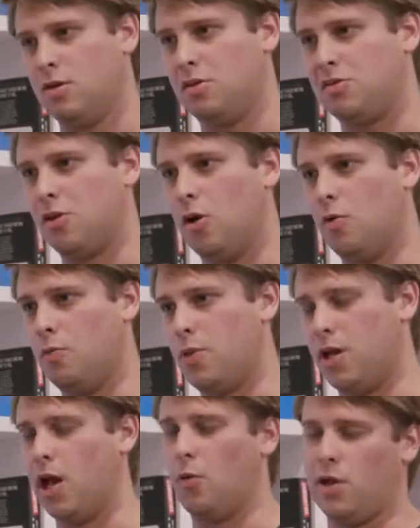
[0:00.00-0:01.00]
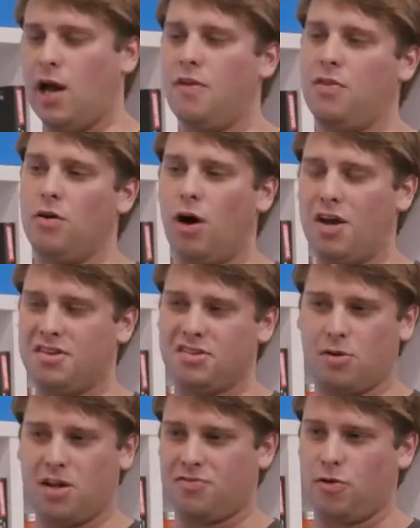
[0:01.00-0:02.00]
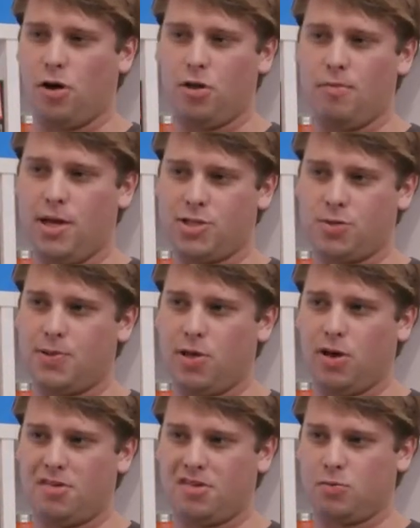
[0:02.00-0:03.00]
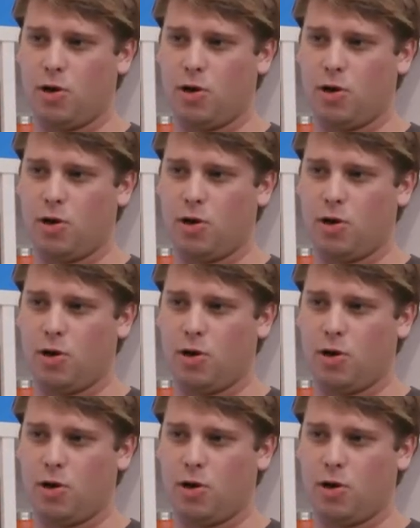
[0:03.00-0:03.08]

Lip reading: So, but yeah, we have the license rights for all the major POSs,